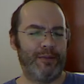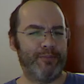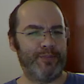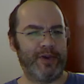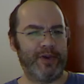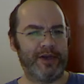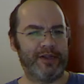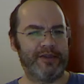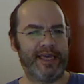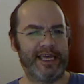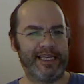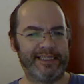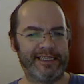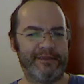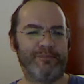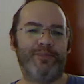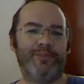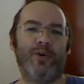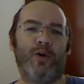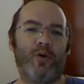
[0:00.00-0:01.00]
but there's
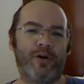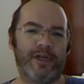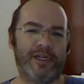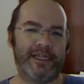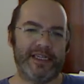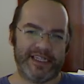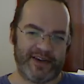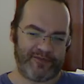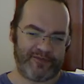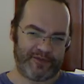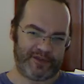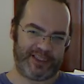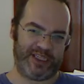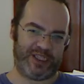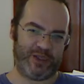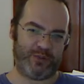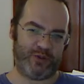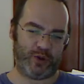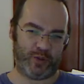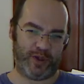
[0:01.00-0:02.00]
important
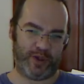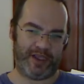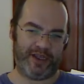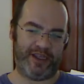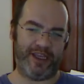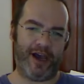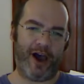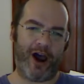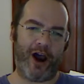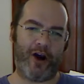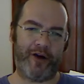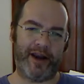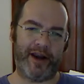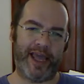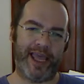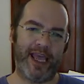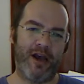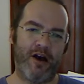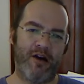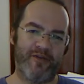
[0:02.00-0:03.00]
differences between the
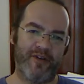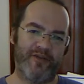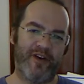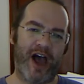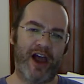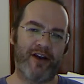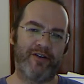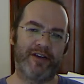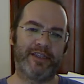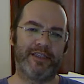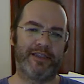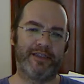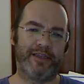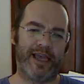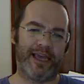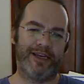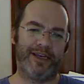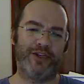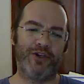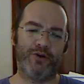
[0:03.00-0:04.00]
RNA of a virus
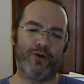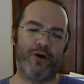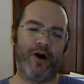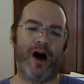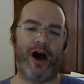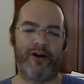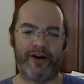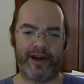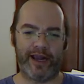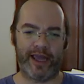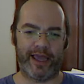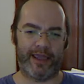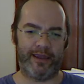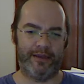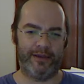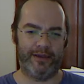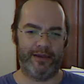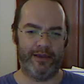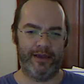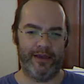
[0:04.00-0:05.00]
and your RNA.
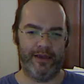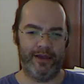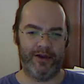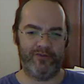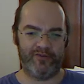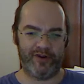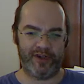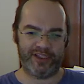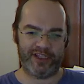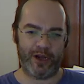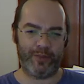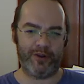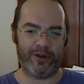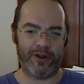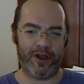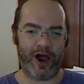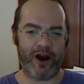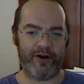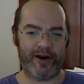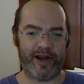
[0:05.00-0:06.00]
For example,
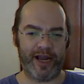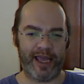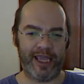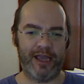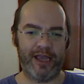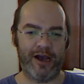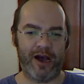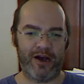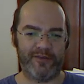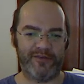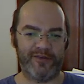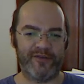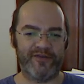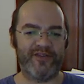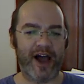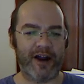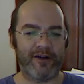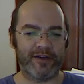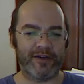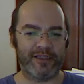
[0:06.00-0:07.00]
RNA of a
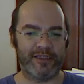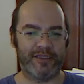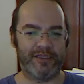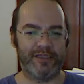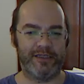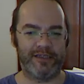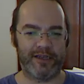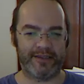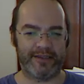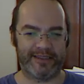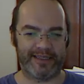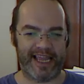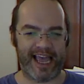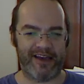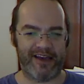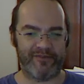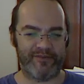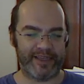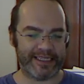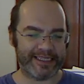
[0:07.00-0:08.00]
virus doesn't
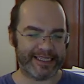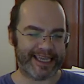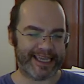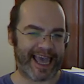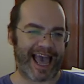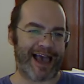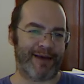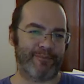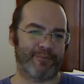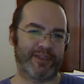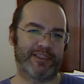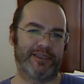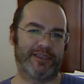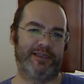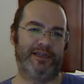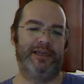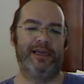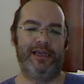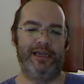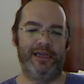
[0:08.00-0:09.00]
have these caps,
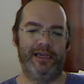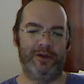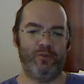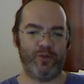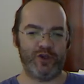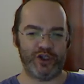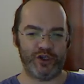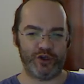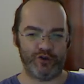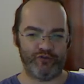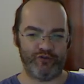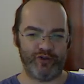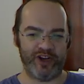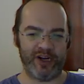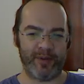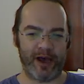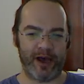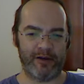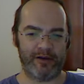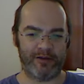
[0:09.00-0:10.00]
which you can read
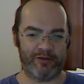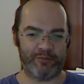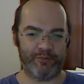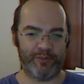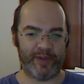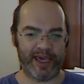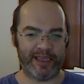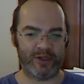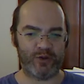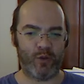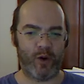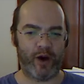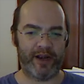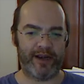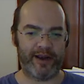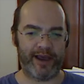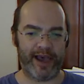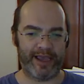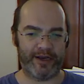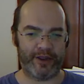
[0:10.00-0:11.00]
about on page
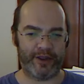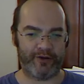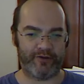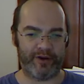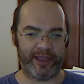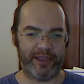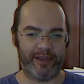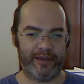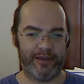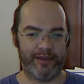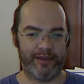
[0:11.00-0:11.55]
193.